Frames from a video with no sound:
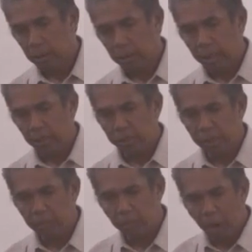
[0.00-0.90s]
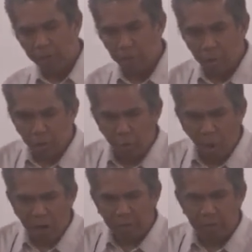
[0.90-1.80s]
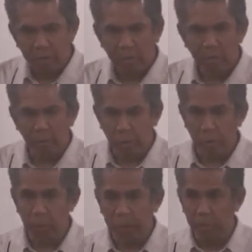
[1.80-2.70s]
And he said, brother, you're drunk, because he's been